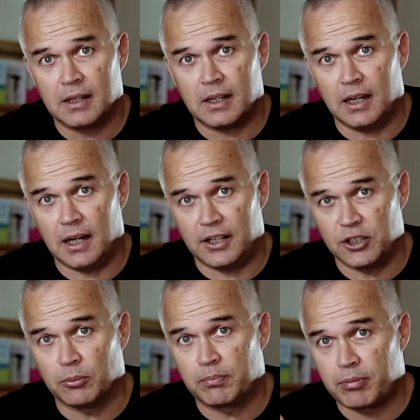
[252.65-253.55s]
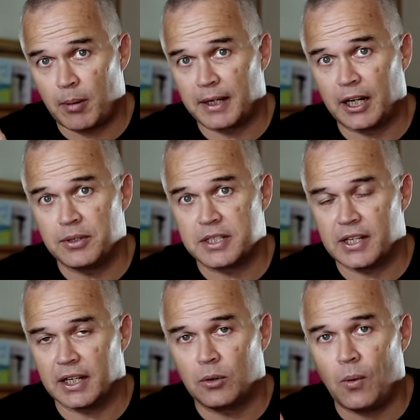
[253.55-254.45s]
uh, and you're probably
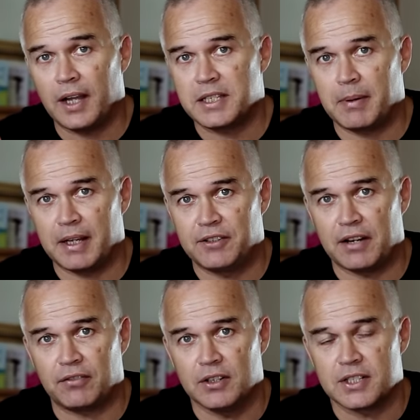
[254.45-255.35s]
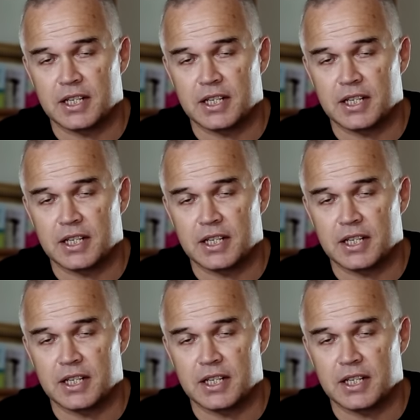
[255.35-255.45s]
noticing quite a bit of difference.